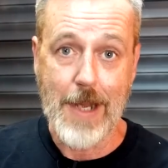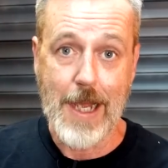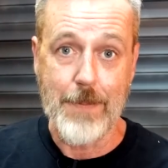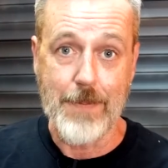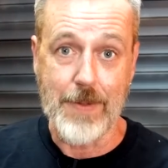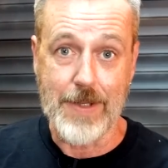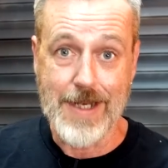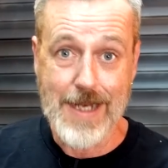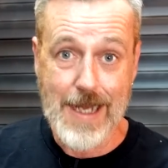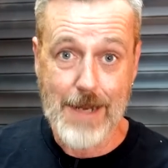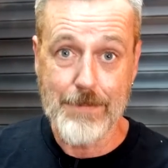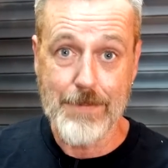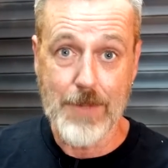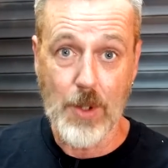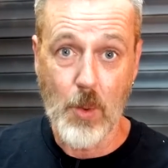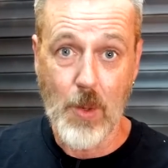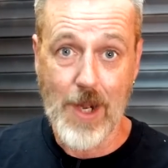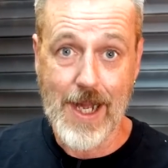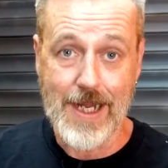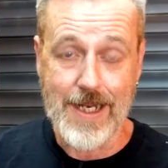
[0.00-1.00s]
paper, number
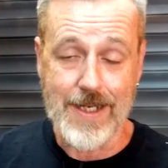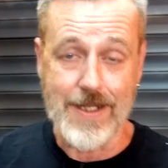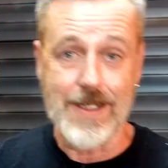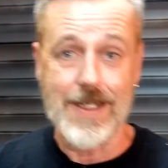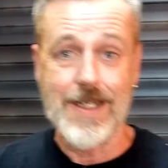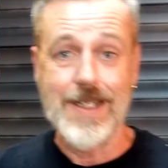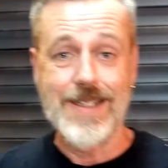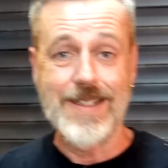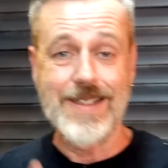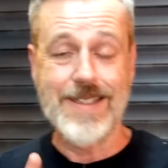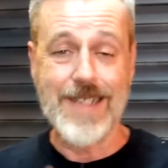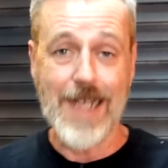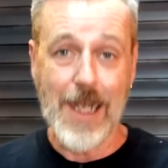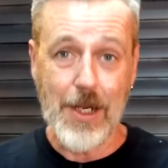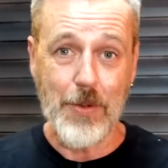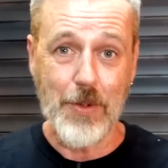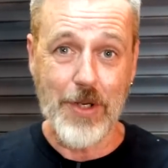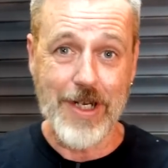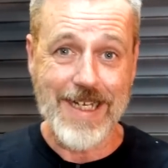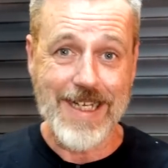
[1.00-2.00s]
1.
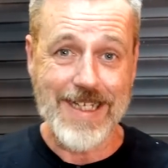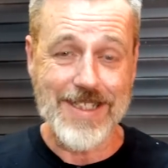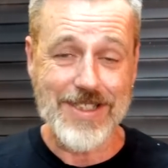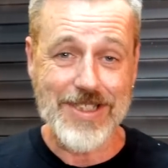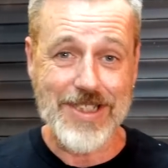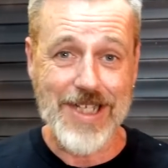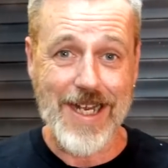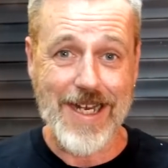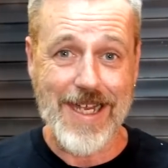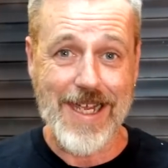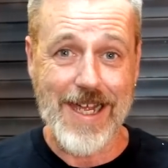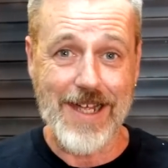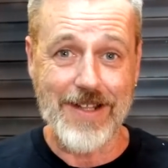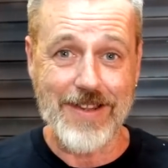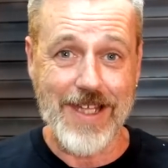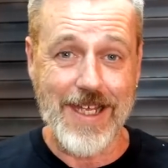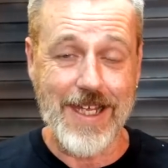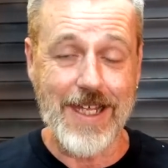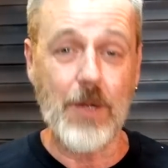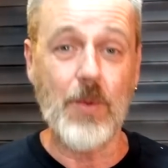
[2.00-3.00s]
Don't want to get stuck out
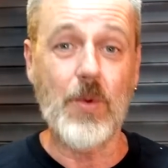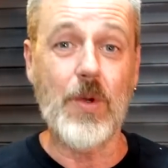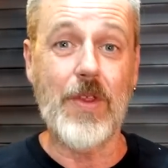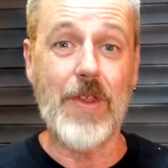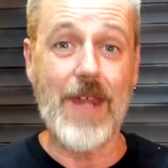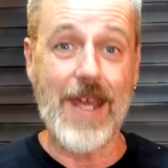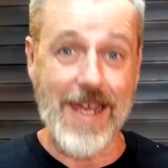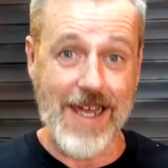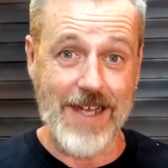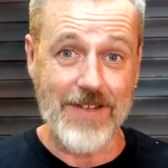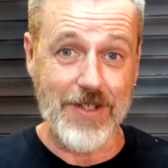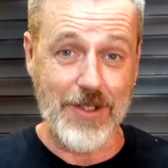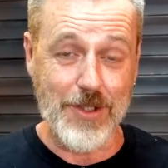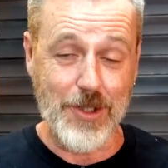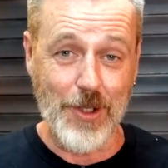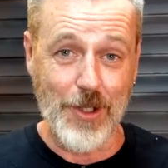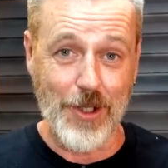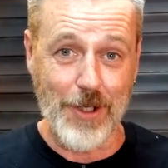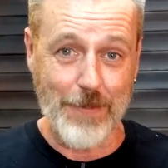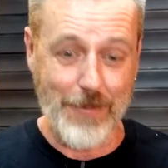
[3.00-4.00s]
there without the
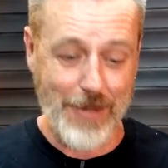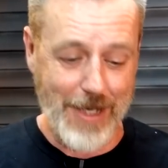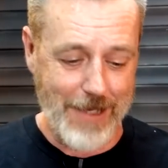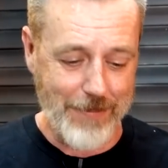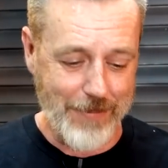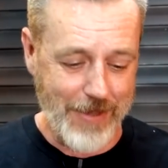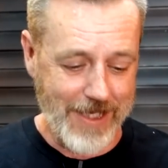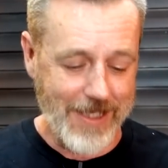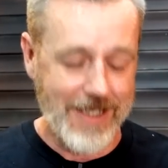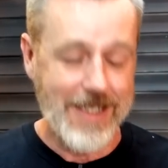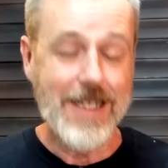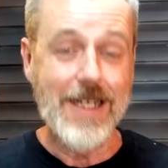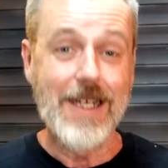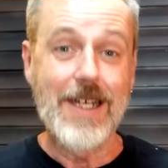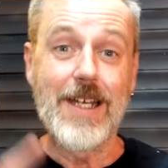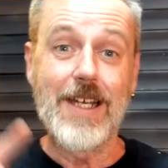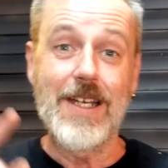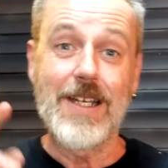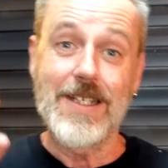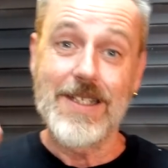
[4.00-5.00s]
toilet paper.
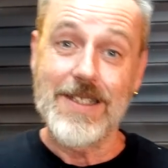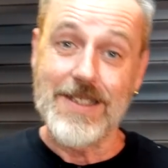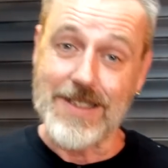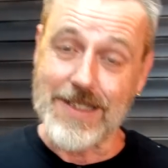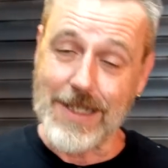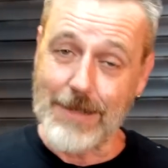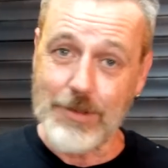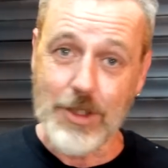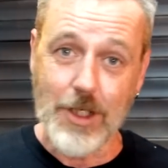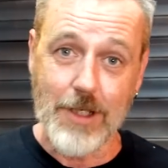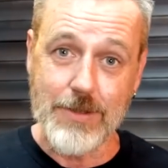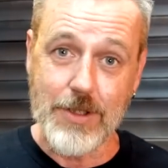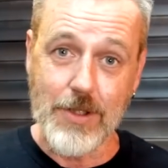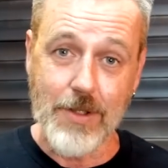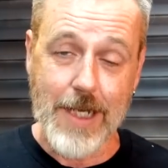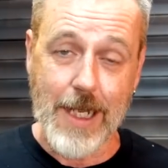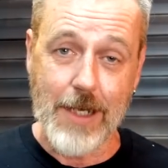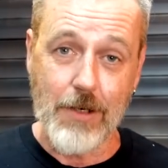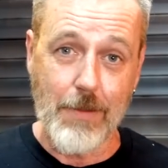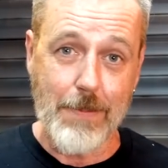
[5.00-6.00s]
Sometimes you'll
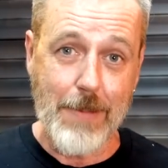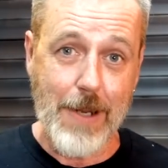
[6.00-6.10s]
go to a